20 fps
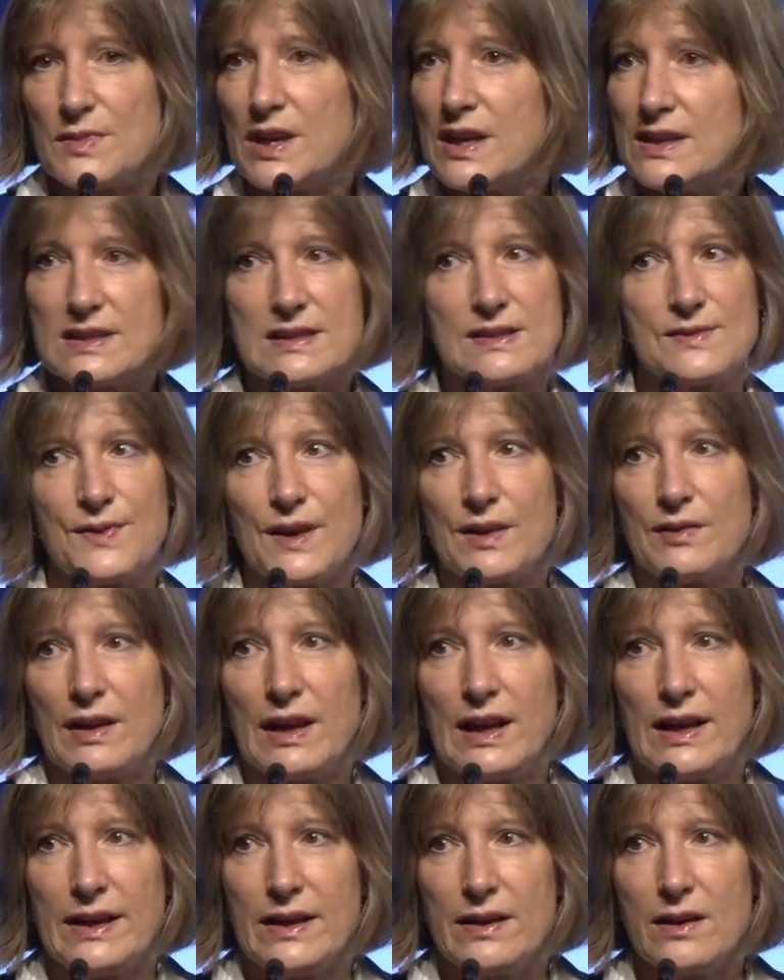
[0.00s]
It is very
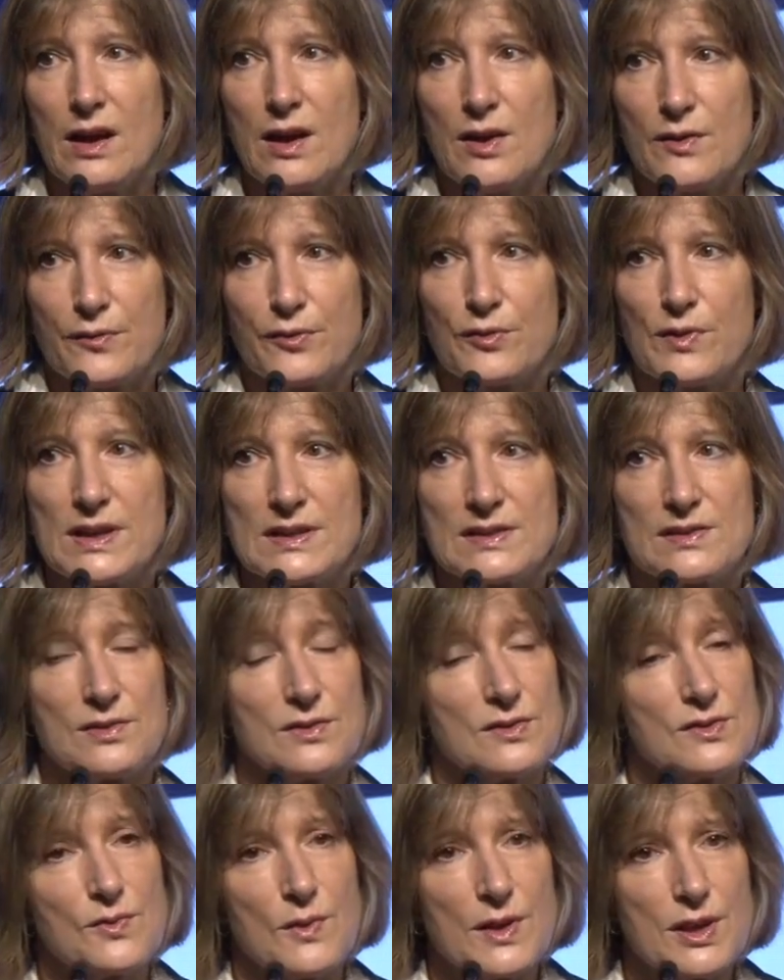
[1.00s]
clear, for
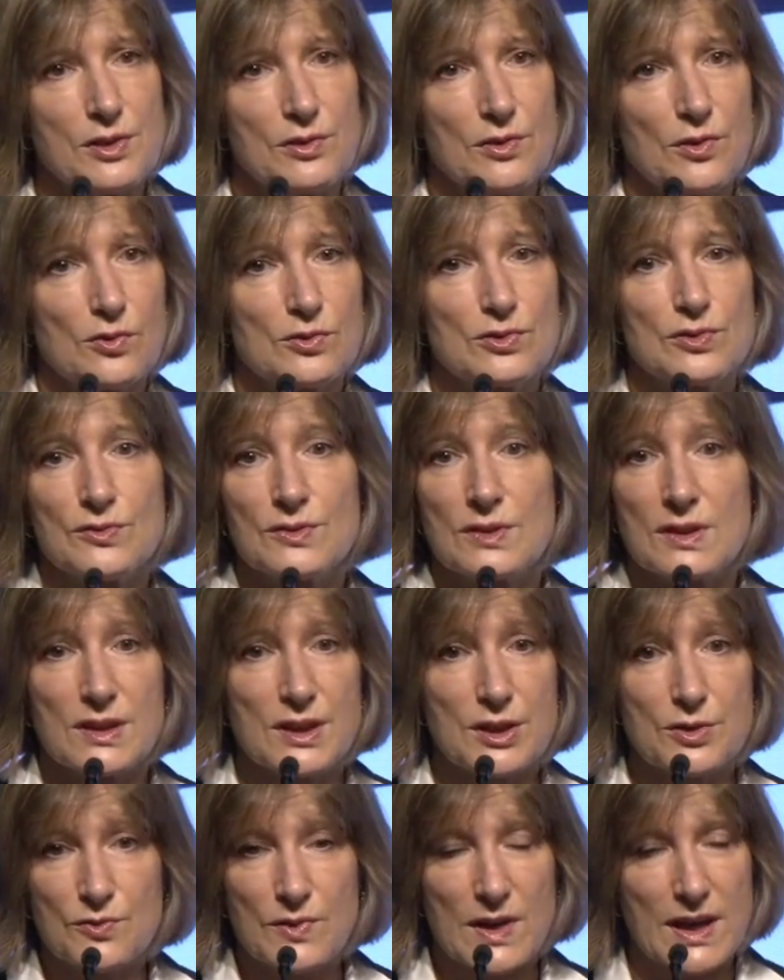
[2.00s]
instance, when you go to the
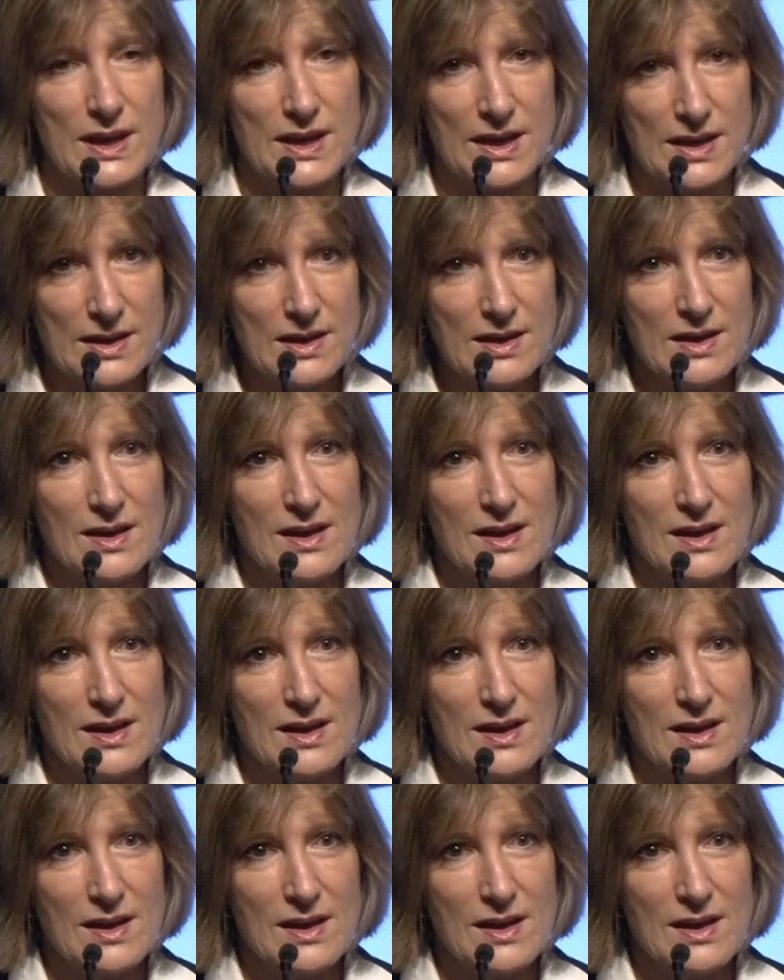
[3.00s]
UAE,